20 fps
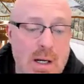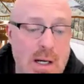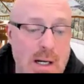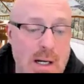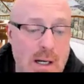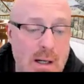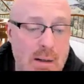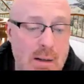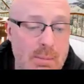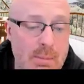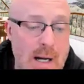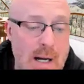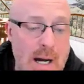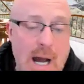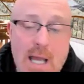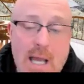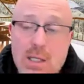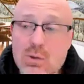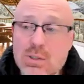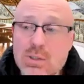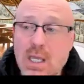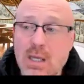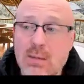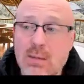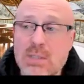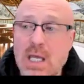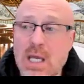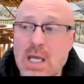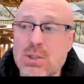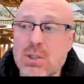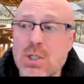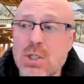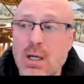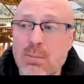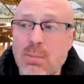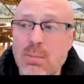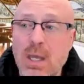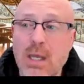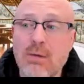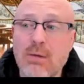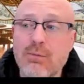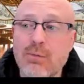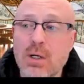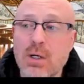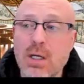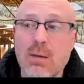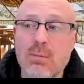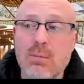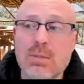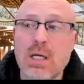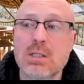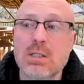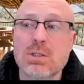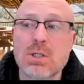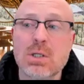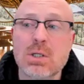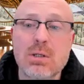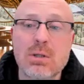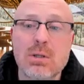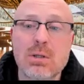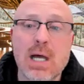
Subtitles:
I use Camtasia. I pay for Camtasia.